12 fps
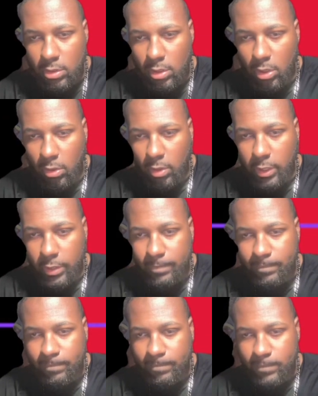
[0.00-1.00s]
All right,
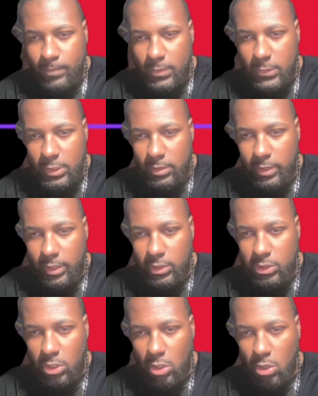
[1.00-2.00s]
let's
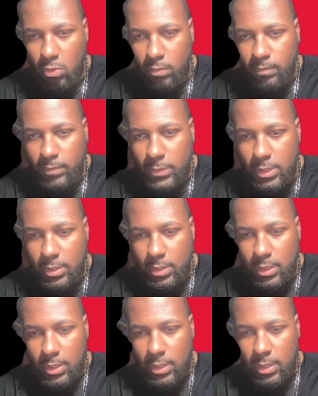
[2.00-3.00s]
go.
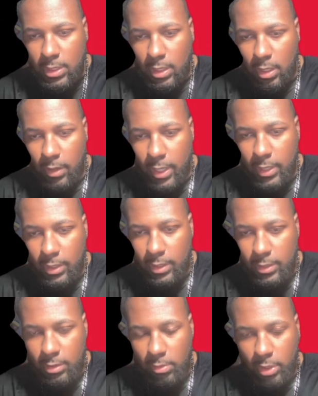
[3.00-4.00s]
All right,
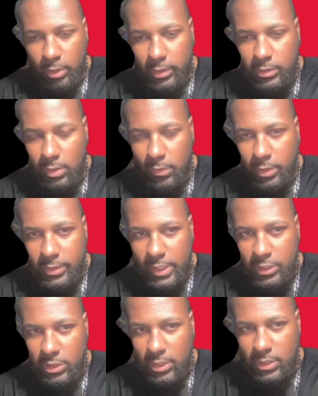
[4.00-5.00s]
come on, let's
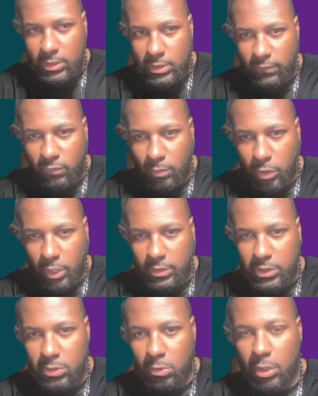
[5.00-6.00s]
actually get some football
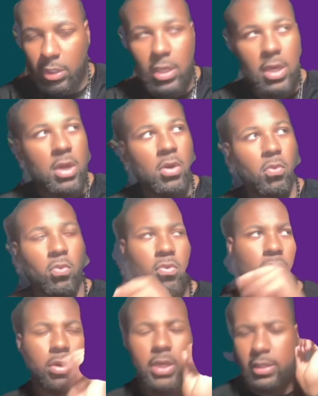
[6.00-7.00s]
games this week.
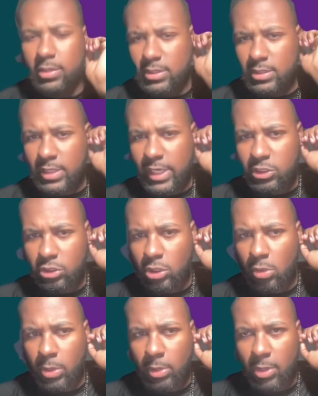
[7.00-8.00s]
Ooh, okay, this is actually a
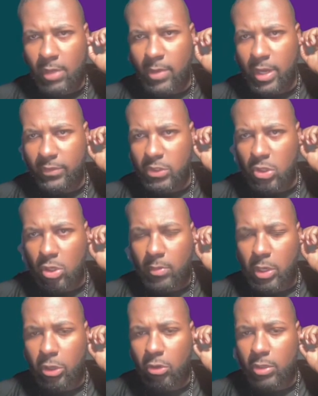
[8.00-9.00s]
good one that might have to talk
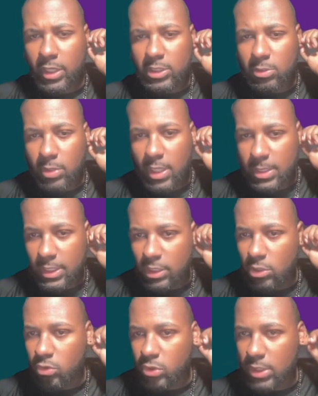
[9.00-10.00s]
about here. Next up, we got the
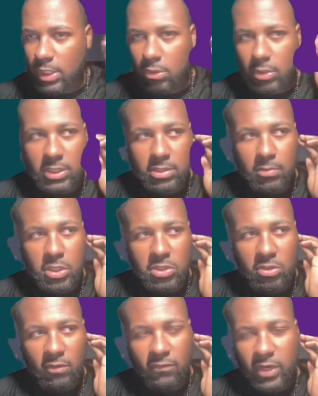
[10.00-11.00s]
Eagles taking against the
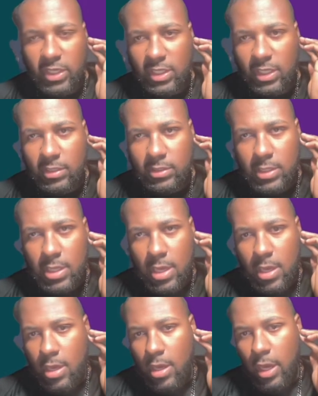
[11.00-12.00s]
Minnesota Vikings.
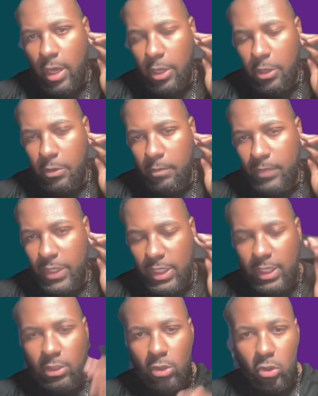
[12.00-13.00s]
The
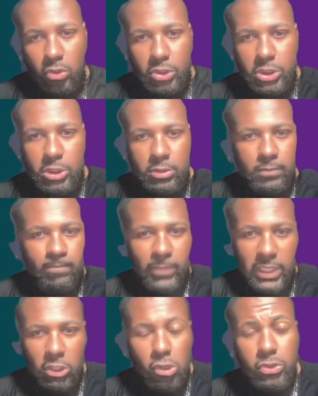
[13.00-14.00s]
Eagles
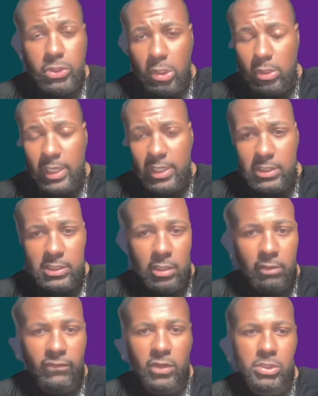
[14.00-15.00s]
look like a
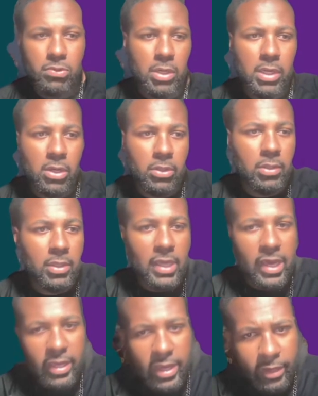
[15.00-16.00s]
slugfest right now.
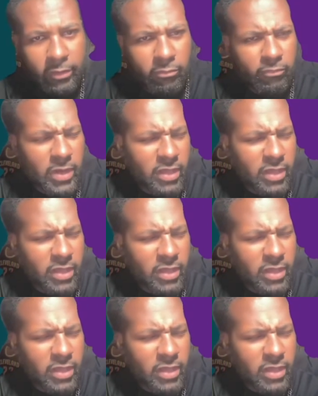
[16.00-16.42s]
I